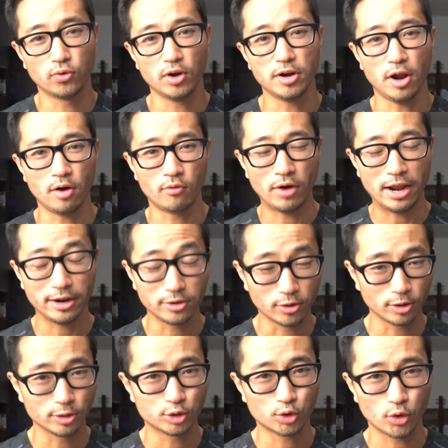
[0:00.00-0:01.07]
run a
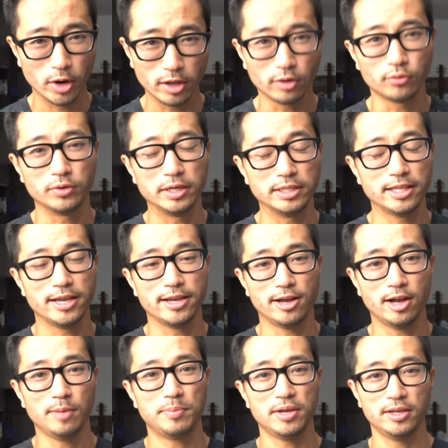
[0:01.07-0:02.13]
Ragnar Trail Relay
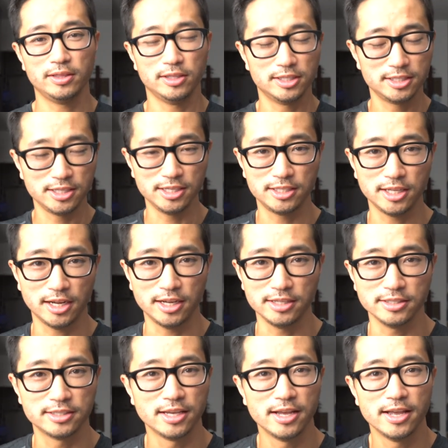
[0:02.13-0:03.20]
up in the
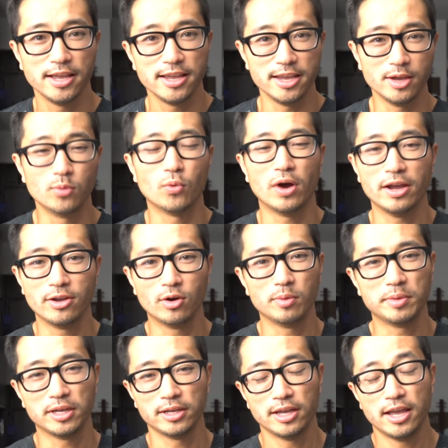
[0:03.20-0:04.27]
Tetons in
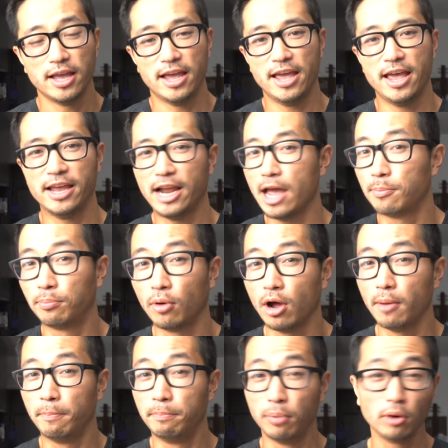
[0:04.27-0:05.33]
Wyoming, and I
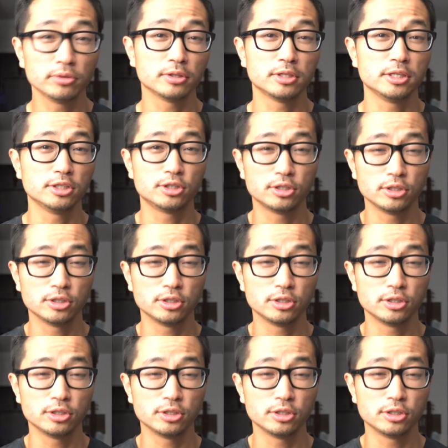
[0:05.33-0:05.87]
brought both of these